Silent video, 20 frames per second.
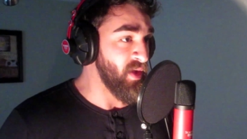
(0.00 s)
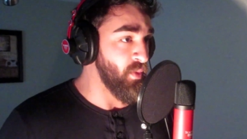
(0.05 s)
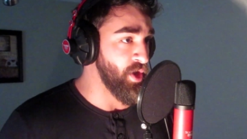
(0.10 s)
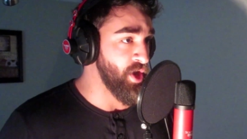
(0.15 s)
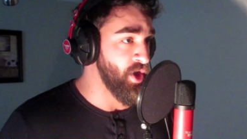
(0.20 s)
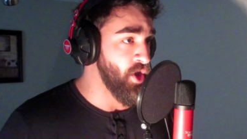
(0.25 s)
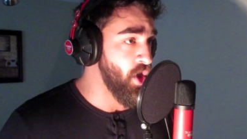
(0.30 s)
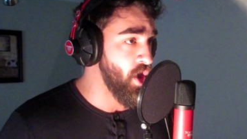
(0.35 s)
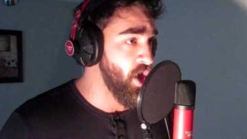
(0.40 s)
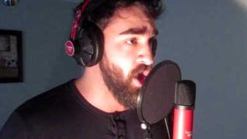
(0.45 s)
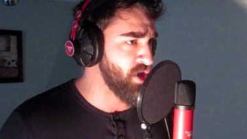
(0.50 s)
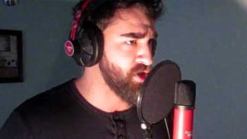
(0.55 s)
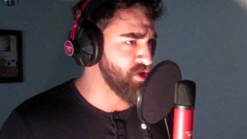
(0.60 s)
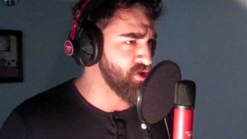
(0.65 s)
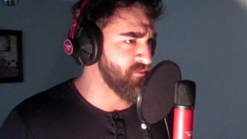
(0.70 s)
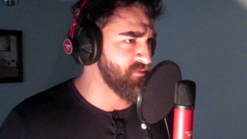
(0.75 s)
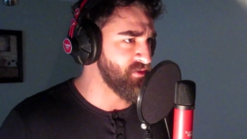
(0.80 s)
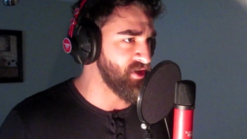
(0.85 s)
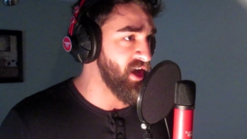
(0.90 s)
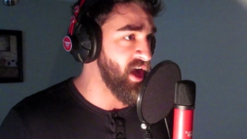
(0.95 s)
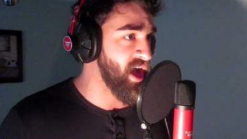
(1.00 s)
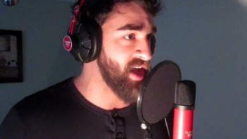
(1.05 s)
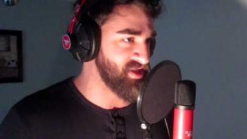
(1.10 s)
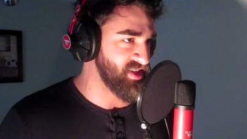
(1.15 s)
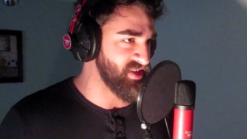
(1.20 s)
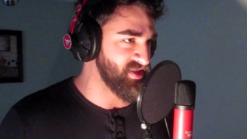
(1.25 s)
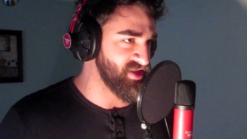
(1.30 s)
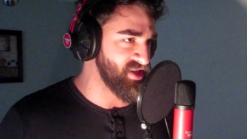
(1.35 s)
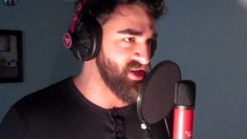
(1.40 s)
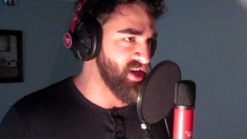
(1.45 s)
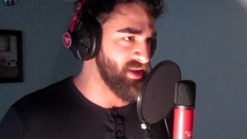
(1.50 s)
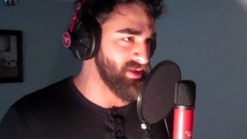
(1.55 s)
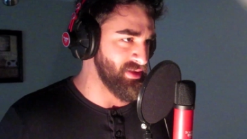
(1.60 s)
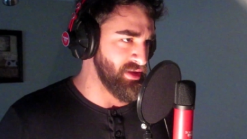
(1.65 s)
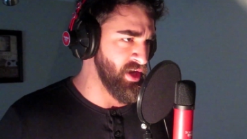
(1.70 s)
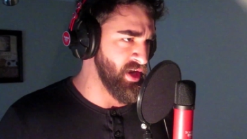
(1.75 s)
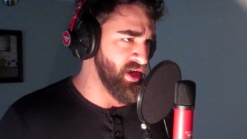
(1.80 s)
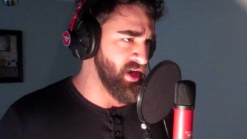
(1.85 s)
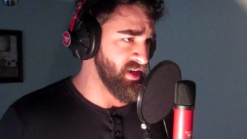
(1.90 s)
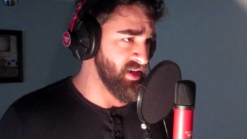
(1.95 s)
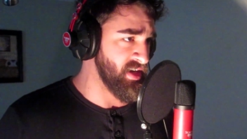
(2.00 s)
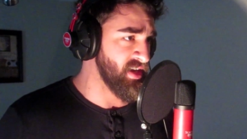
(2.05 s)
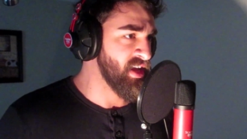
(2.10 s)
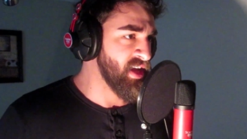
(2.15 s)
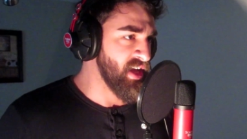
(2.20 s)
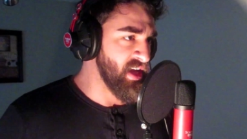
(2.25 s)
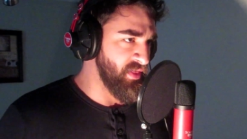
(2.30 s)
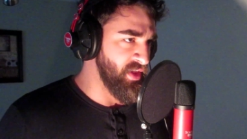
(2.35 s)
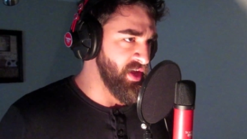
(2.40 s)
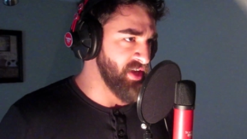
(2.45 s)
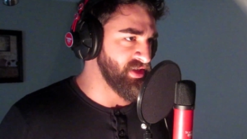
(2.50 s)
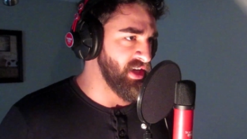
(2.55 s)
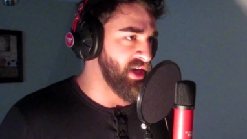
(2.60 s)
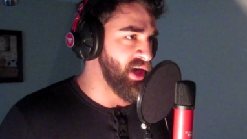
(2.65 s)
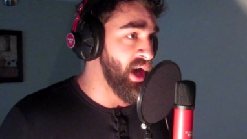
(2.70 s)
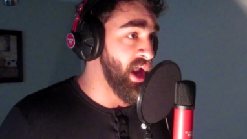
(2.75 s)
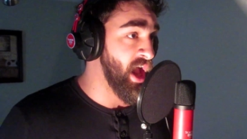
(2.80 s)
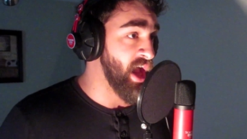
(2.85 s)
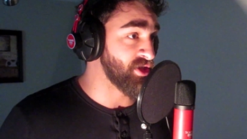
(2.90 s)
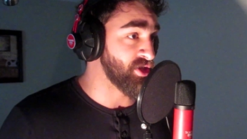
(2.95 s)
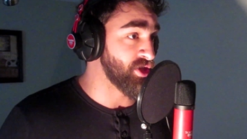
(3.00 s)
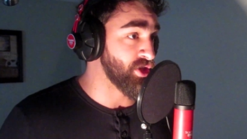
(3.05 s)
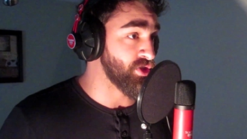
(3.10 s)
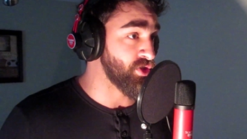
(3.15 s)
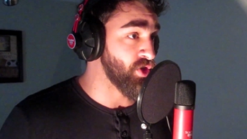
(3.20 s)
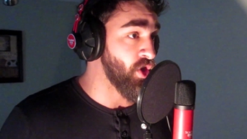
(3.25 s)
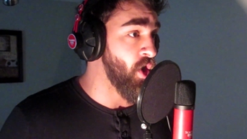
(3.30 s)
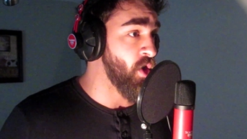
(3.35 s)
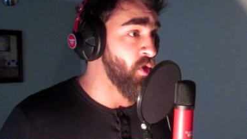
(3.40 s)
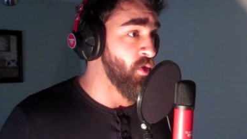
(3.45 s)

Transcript: When all you've got is nothing, there's a lot to go